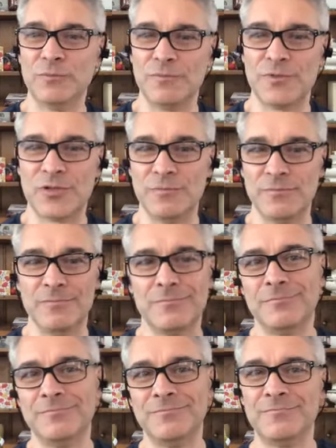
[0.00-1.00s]
some
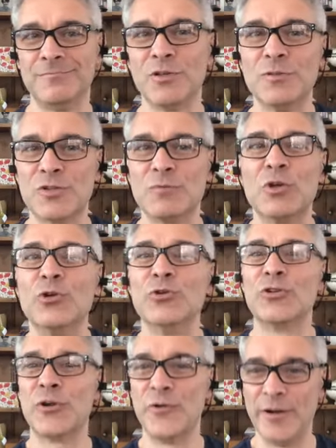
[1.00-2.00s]
some
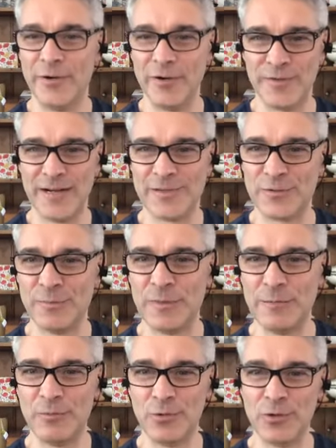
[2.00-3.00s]
good career advice from right.
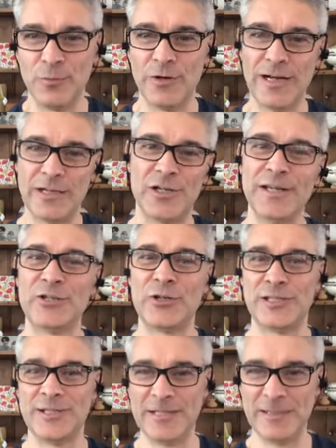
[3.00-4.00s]
people who were actually
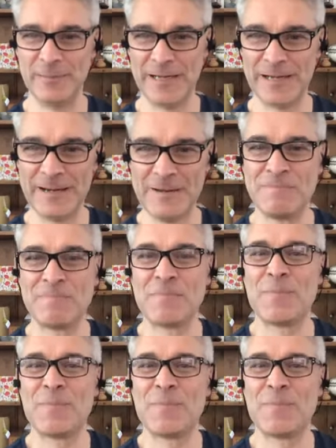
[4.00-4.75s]
interested in me yeah